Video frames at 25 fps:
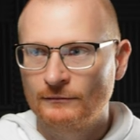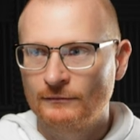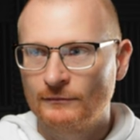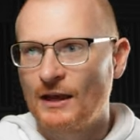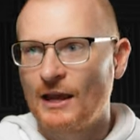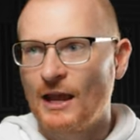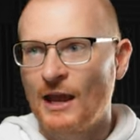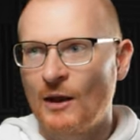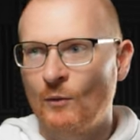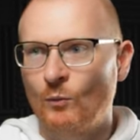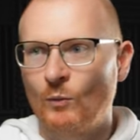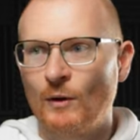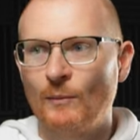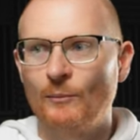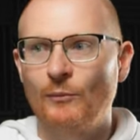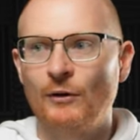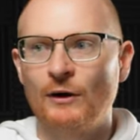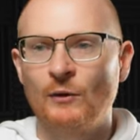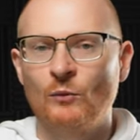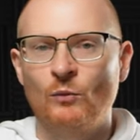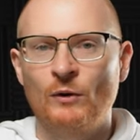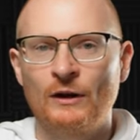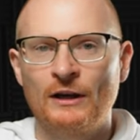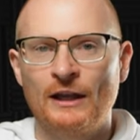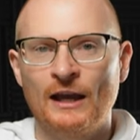And
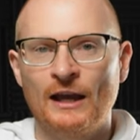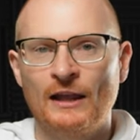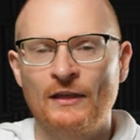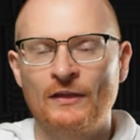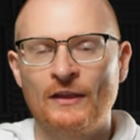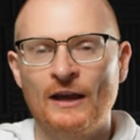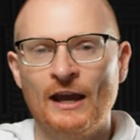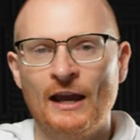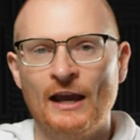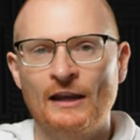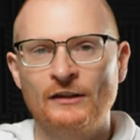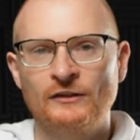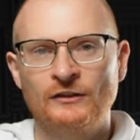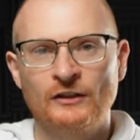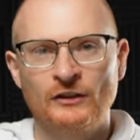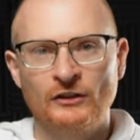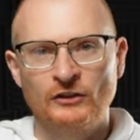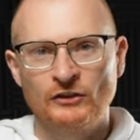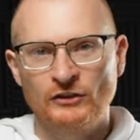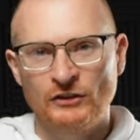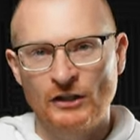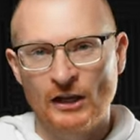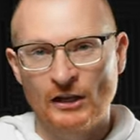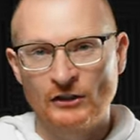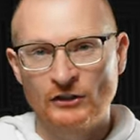1.18, that has this
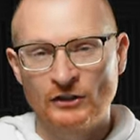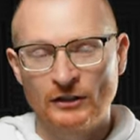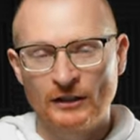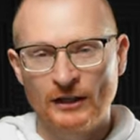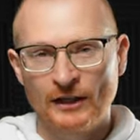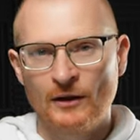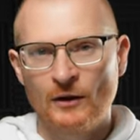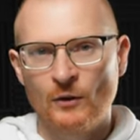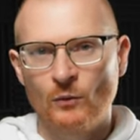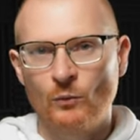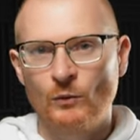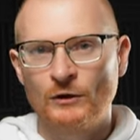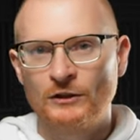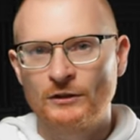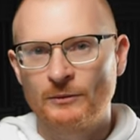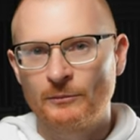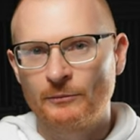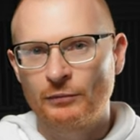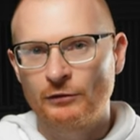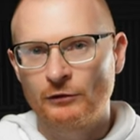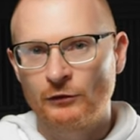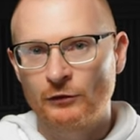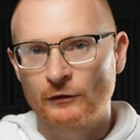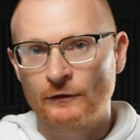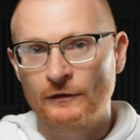scheduler which
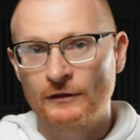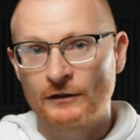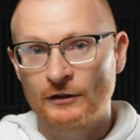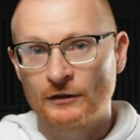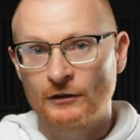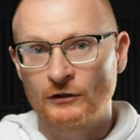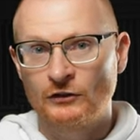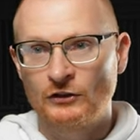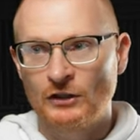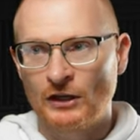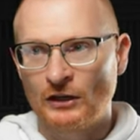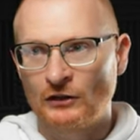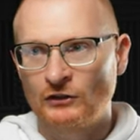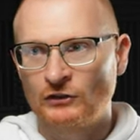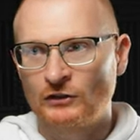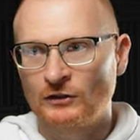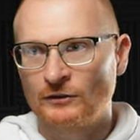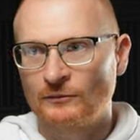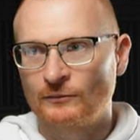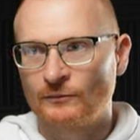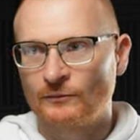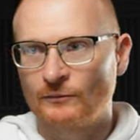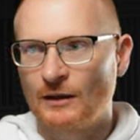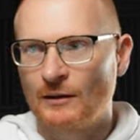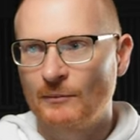improves the congestion.
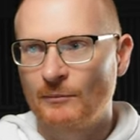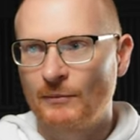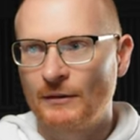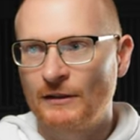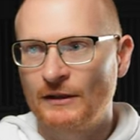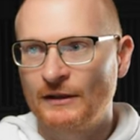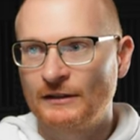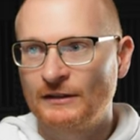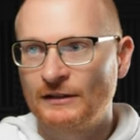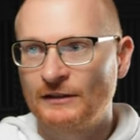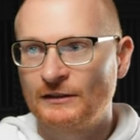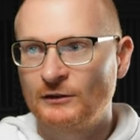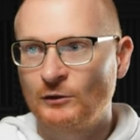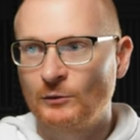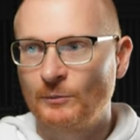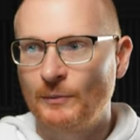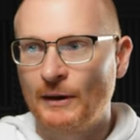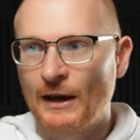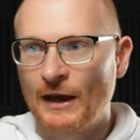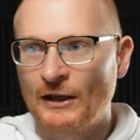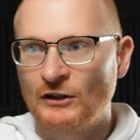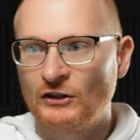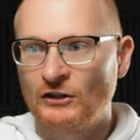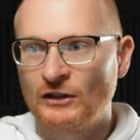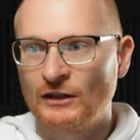But this is still
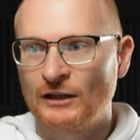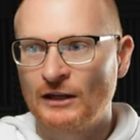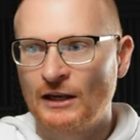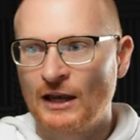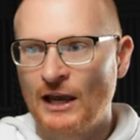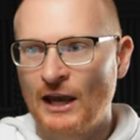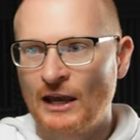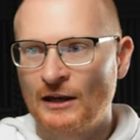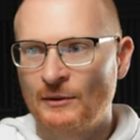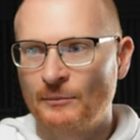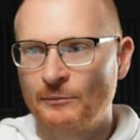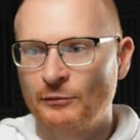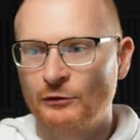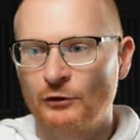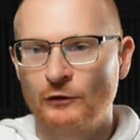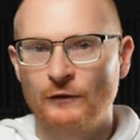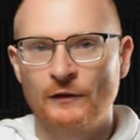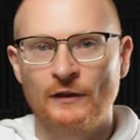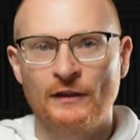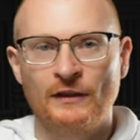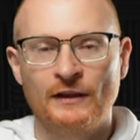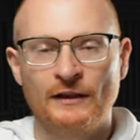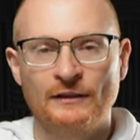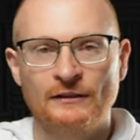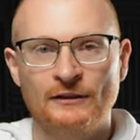patching and improving
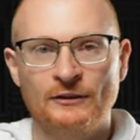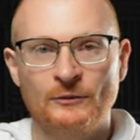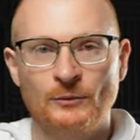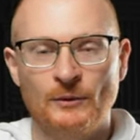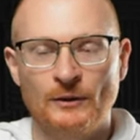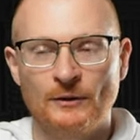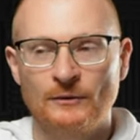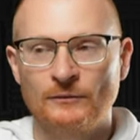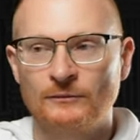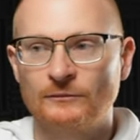things as well.